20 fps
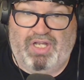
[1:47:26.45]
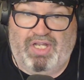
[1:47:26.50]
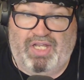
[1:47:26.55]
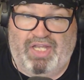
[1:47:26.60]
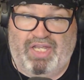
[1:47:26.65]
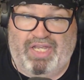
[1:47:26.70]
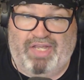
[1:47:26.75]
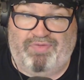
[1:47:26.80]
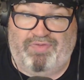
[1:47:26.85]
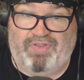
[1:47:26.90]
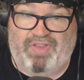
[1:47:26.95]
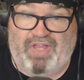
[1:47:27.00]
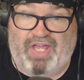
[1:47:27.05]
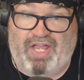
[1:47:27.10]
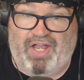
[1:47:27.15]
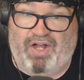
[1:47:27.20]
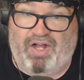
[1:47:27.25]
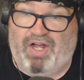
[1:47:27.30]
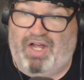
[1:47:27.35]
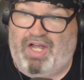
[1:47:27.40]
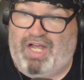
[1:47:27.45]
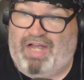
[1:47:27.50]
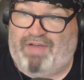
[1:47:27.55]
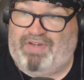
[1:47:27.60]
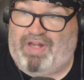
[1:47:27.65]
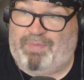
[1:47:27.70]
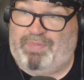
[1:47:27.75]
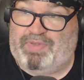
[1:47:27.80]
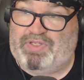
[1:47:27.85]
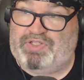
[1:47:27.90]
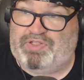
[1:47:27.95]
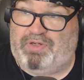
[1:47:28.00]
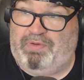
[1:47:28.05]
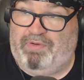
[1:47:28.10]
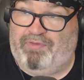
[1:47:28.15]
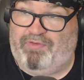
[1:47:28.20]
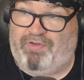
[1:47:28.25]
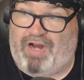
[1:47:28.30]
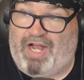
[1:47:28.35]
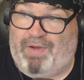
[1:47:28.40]
if they uh, have not been streaming
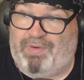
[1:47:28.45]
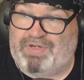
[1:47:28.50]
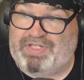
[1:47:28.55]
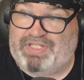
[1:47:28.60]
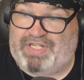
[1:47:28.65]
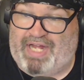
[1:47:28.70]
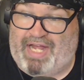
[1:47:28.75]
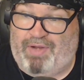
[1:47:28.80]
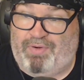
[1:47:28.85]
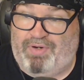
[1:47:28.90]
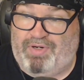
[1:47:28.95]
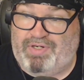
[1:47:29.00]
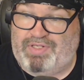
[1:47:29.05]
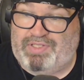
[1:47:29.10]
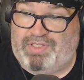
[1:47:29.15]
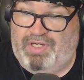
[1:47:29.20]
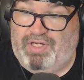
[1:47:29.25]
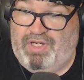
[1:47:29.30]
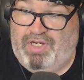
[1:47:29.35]
for hours and hours.